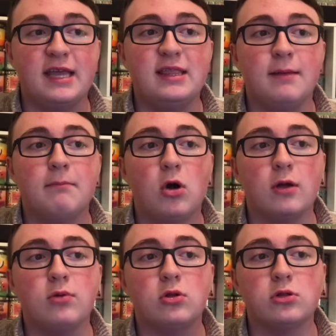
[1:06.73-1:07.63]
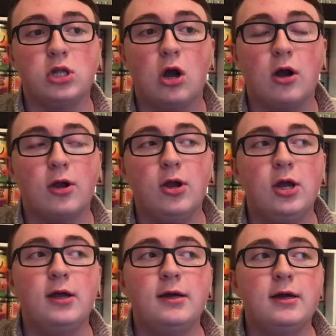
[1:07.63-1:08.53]
in the marble jar,
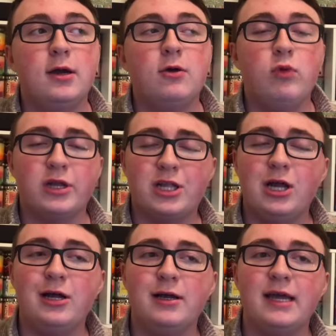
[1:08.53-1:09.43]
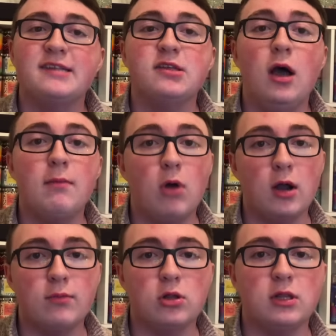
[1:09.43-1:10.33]
which is not
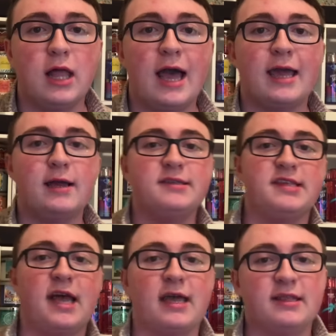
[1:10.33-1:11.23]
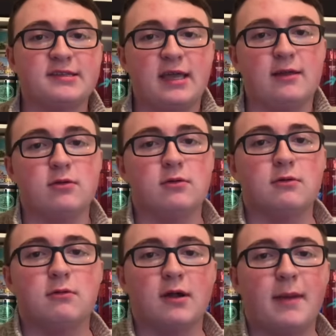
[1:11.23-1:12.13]
marble like, say, this
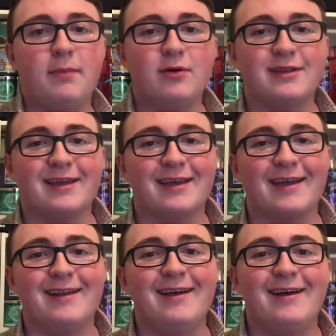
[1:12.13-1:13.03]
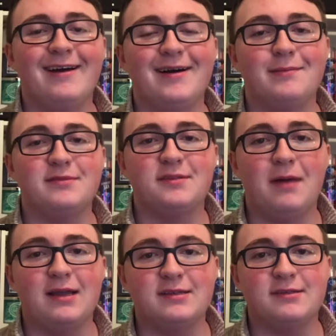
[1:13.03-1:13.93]
candle, where am I pointing again?
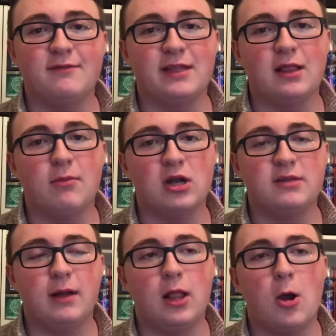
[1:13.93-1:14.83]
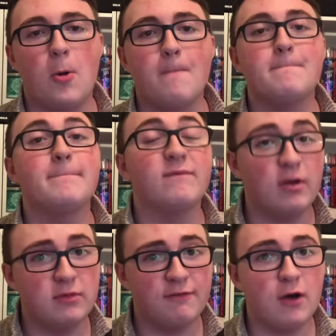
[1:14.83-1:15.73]
Spiced vanilla marshmallow
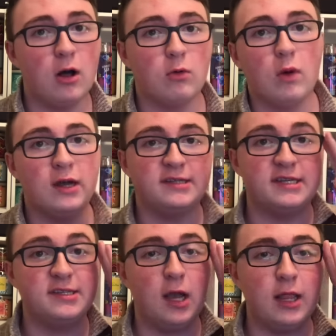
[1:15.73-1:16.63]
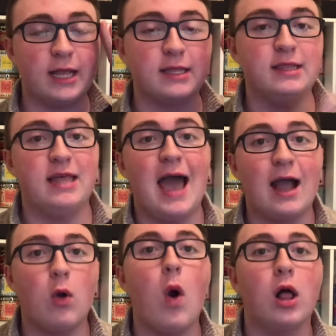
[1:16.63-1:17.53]
from the fall was, it's not like
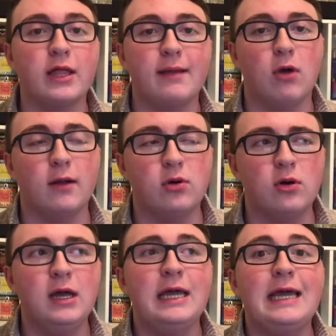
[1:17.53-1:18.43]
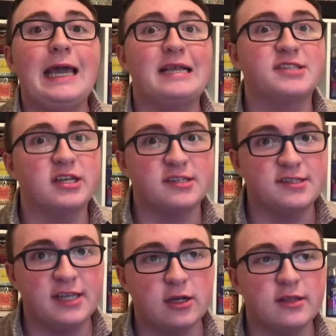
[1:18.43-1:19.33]
that quality marble. It's just a
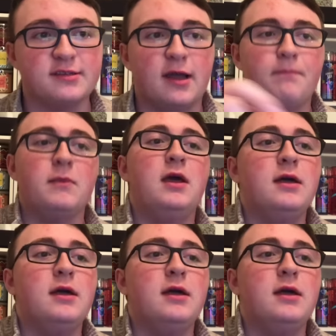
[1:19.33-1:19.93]
sticker this time.